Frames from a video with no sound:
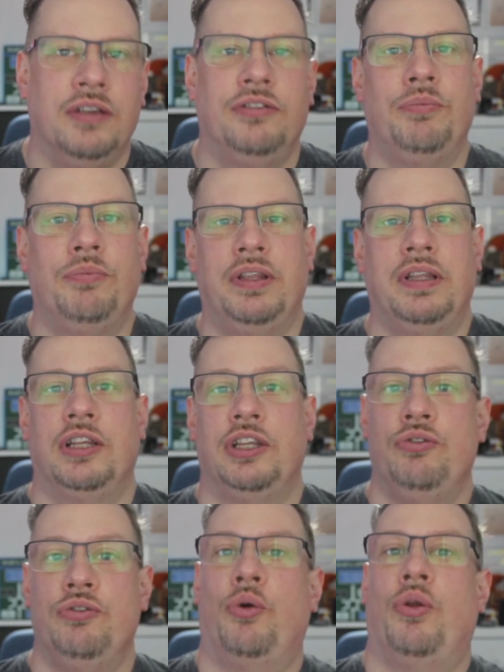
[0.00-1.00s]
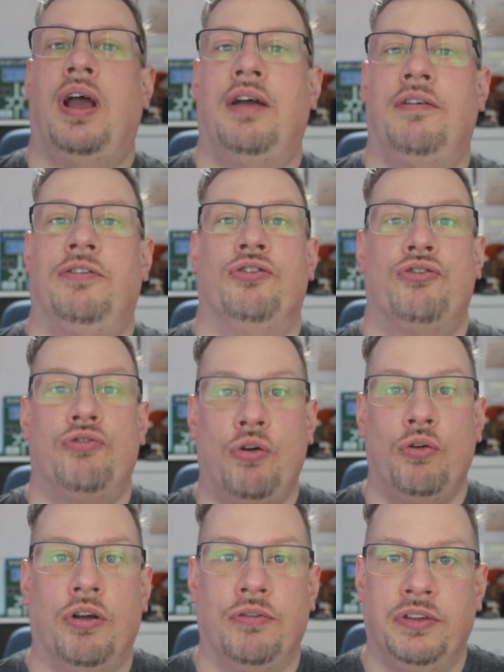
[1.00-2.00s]
something that you don't have
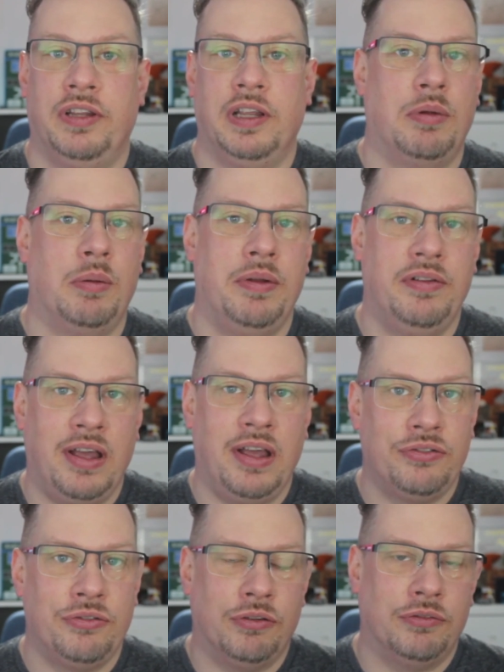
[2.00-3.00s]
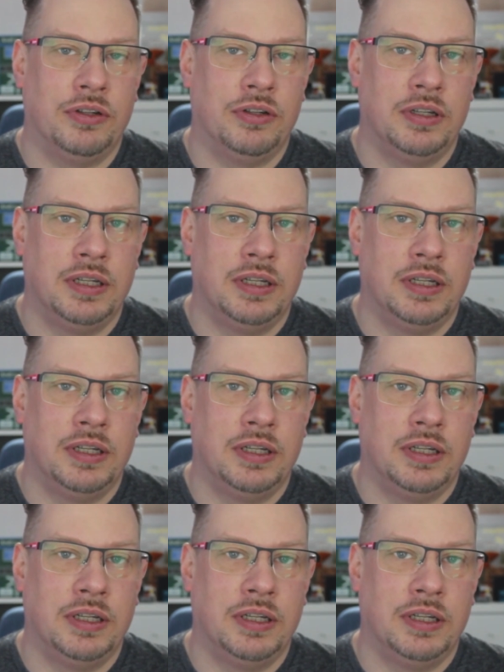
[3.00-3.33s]
control over the implementation of.